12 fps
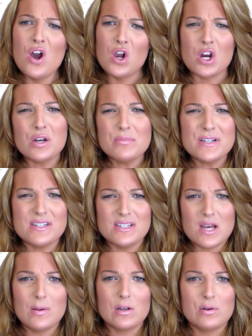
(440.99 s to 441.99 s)
hurt my
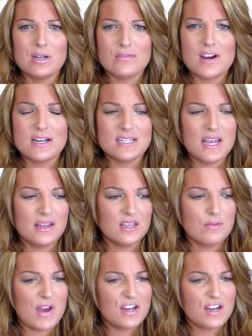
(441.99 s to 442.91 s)
stomach whenever I take them.